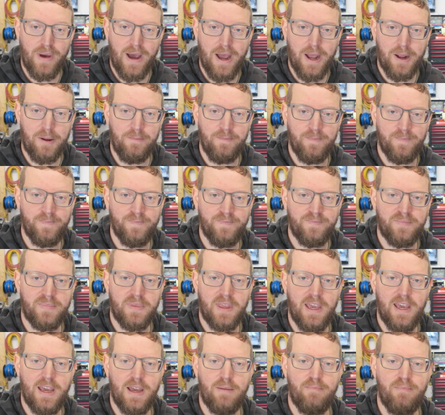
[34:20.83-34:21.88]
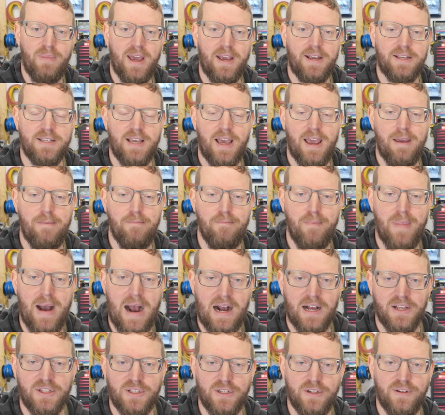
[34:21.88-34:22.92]
bag, it makes a
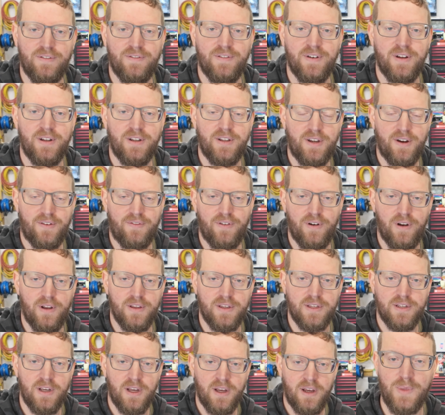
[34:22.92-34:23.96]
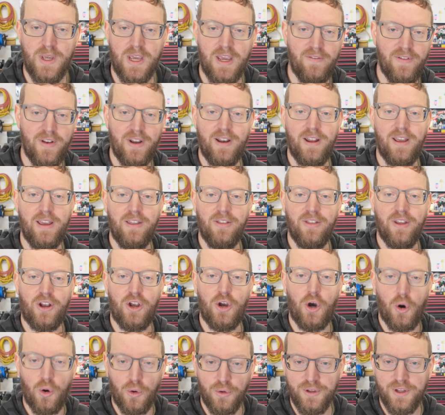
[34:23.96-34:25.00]
massive difference. Even in the
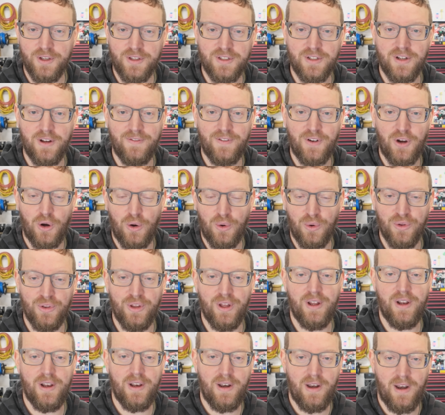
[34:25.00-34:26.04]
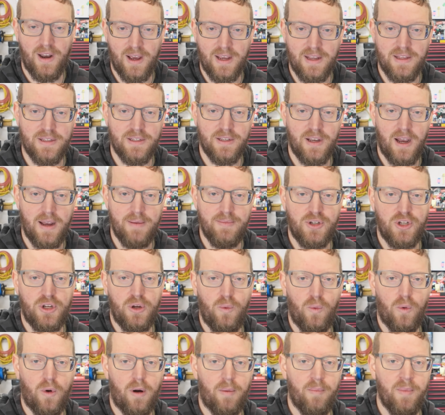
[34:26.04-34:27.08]
coldest of cold nights, I'm too
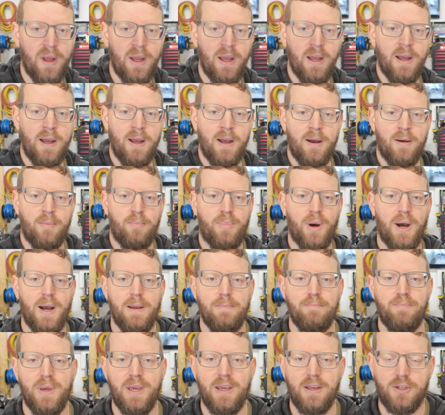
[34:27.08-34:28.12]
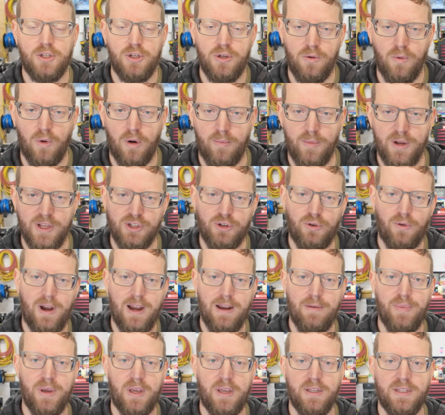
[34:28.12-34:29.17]
warm. But being too warm is
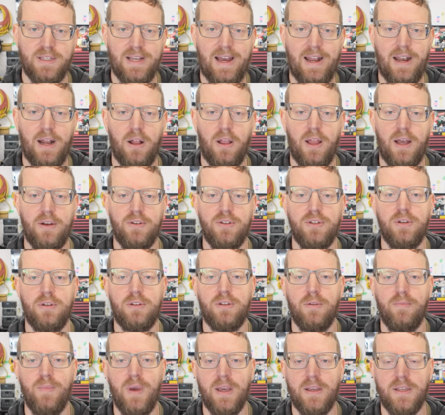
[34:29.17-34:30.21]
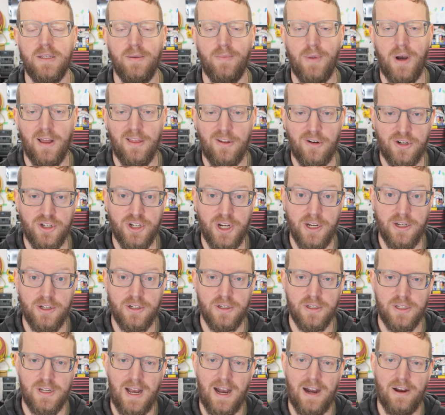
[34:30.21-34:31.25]
great because that allows you to make some other
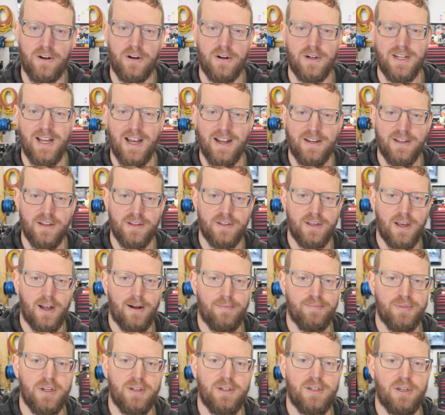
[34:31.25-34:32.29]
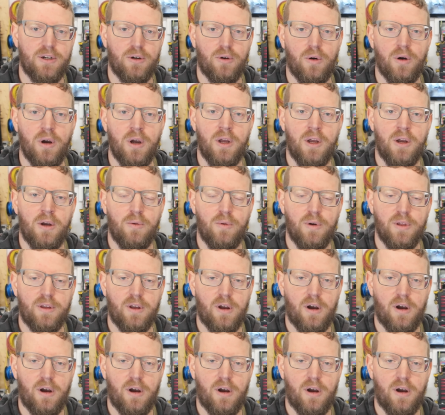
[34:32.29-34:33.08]
changes to how your tent is set up to deal with